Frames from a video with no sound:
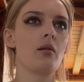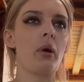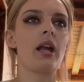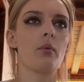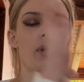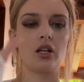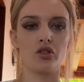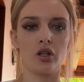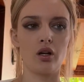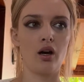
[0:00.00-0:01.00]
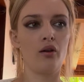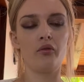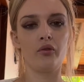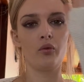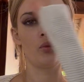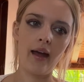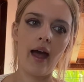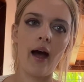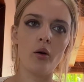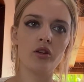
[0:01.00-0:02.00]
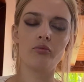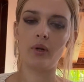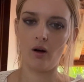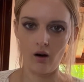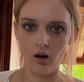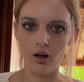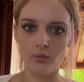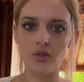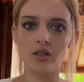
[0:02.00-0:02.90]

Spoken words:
paint a picture of how you've been harmed.